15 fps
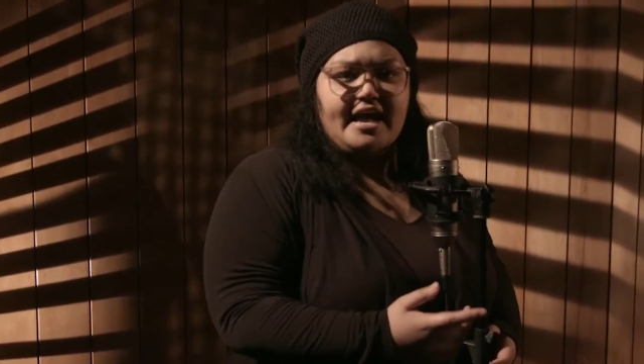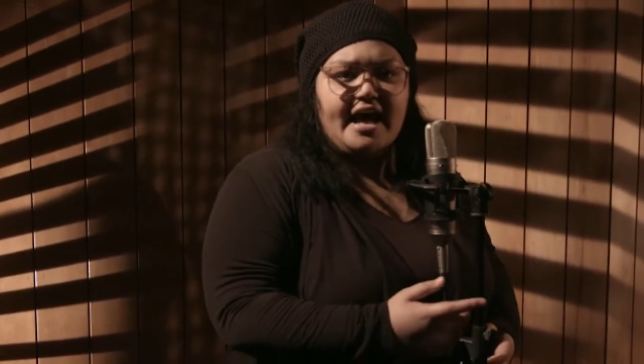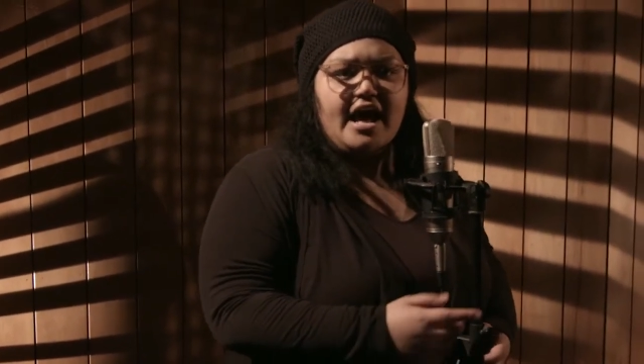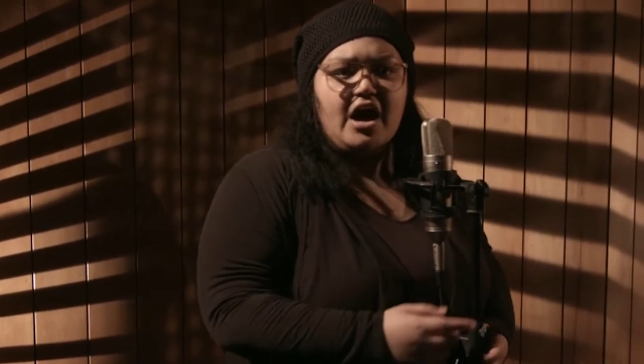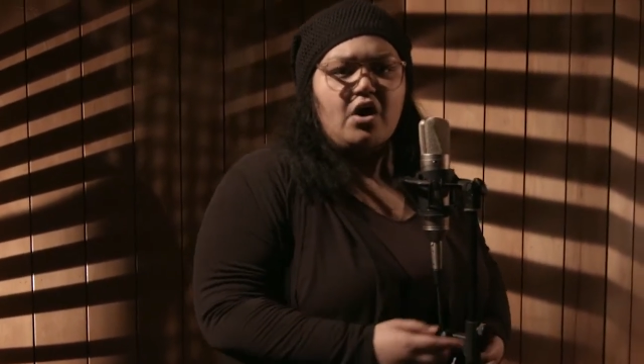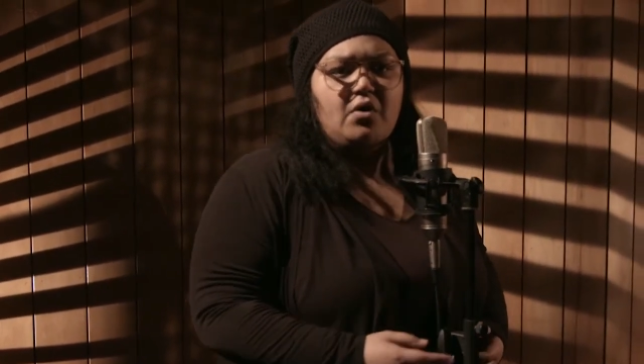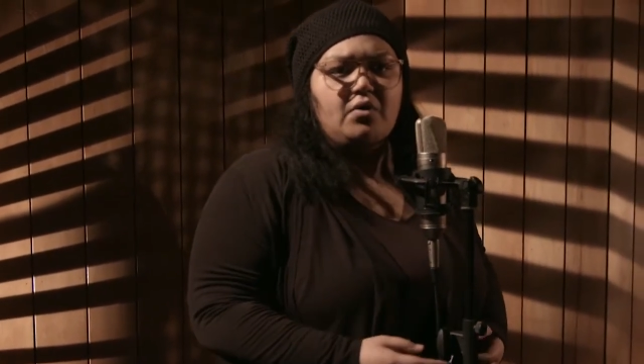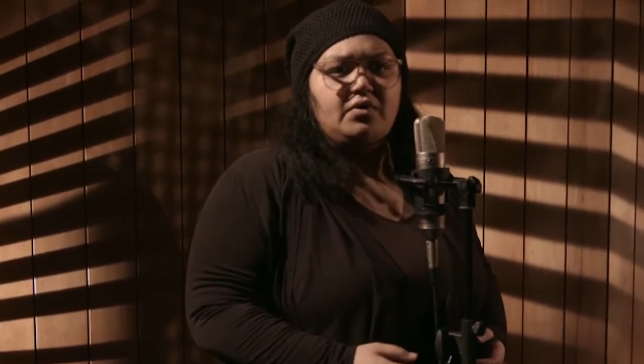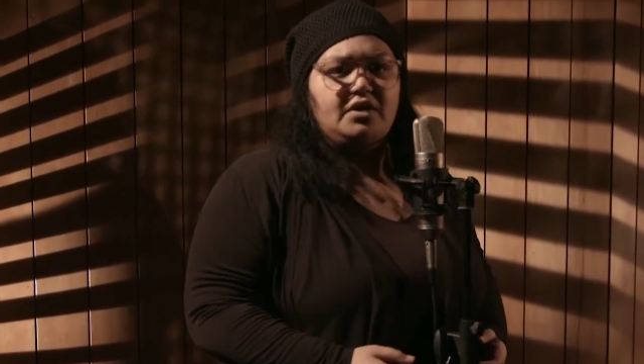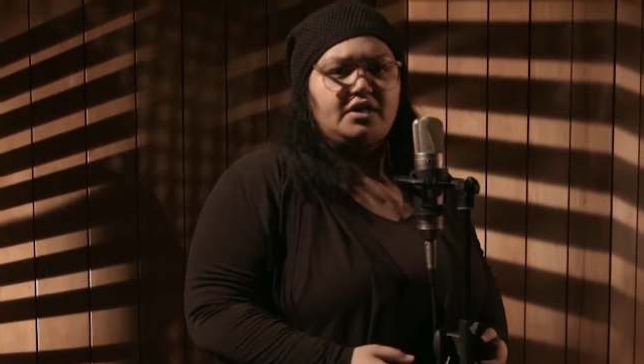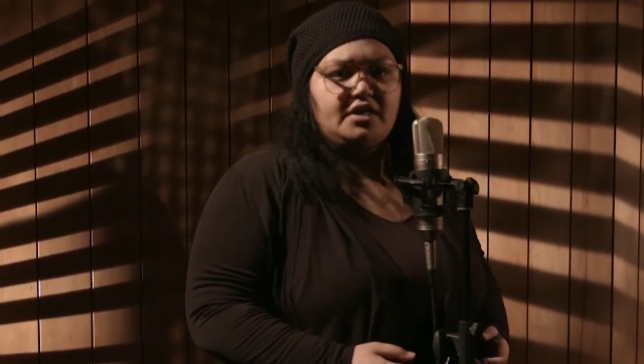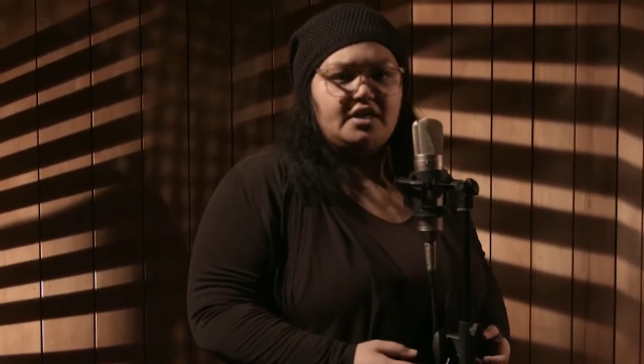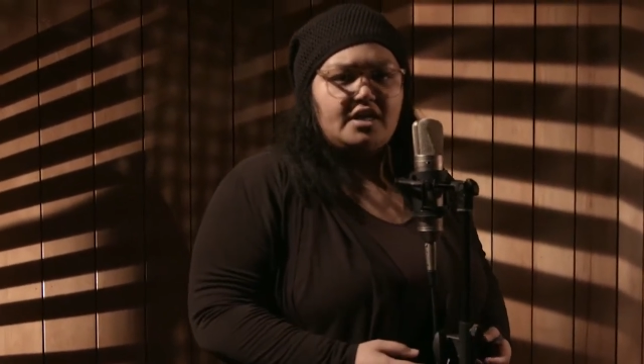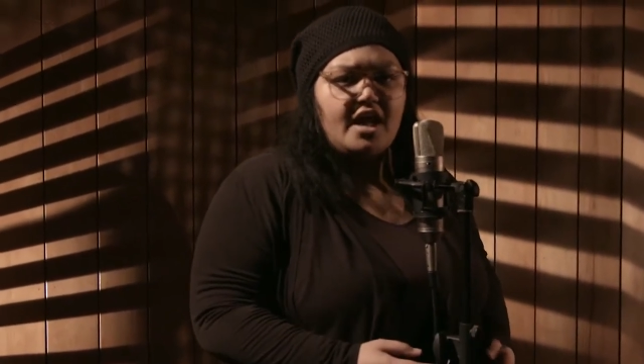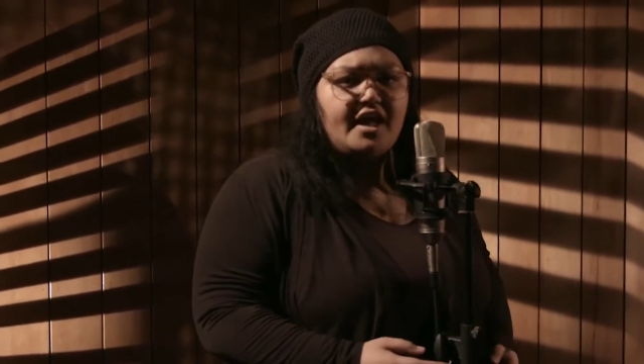now.
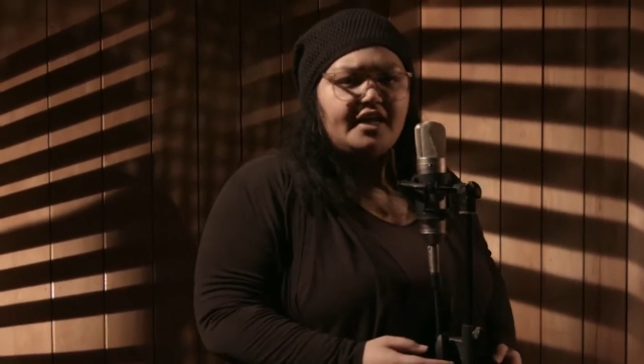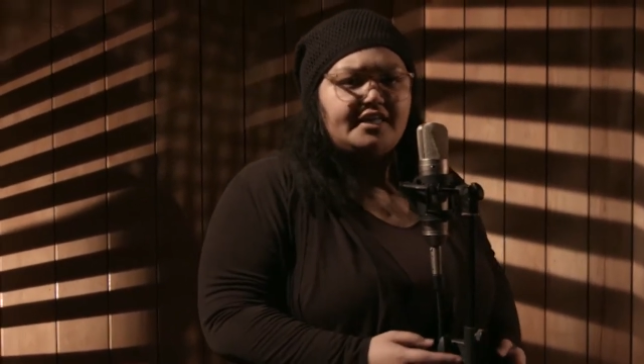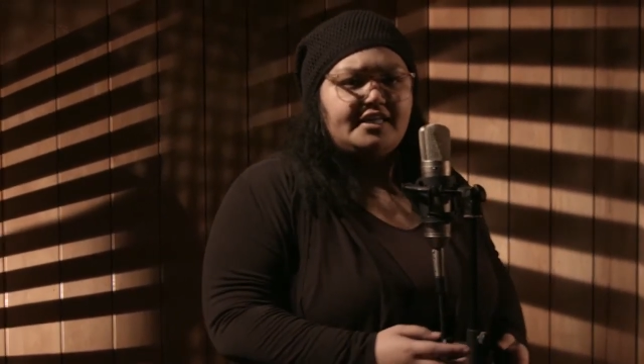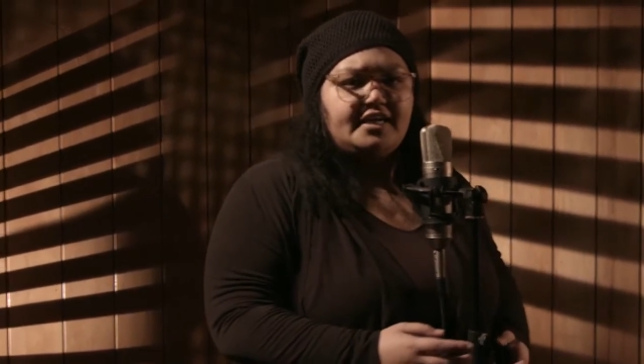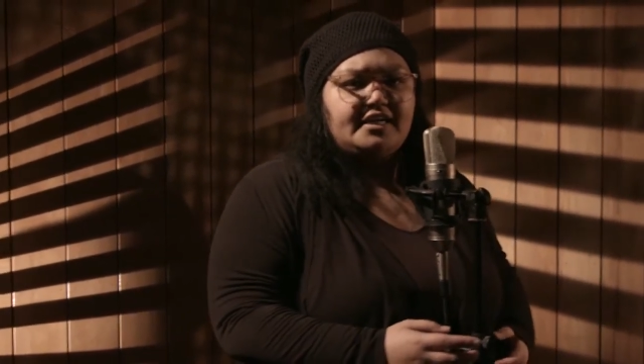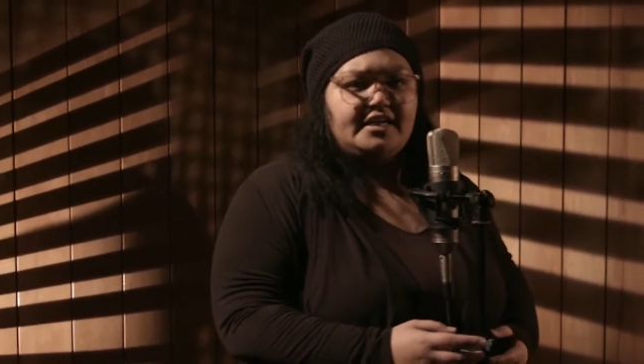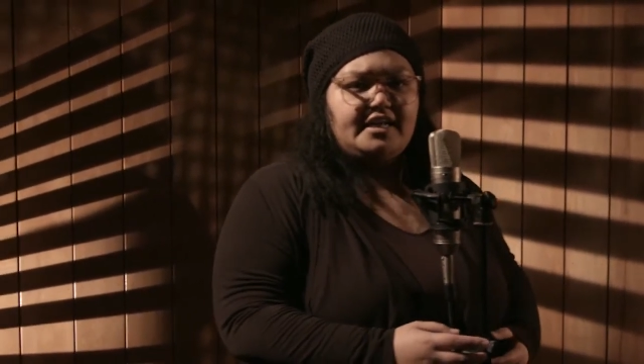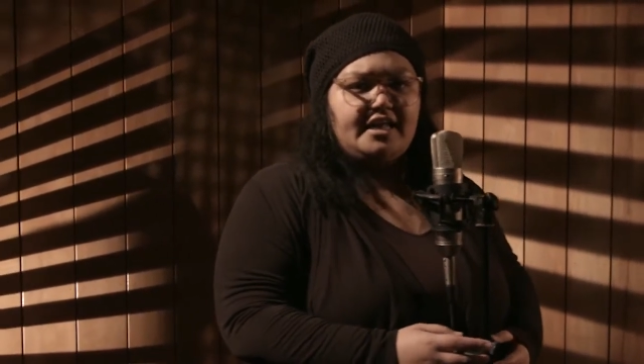Young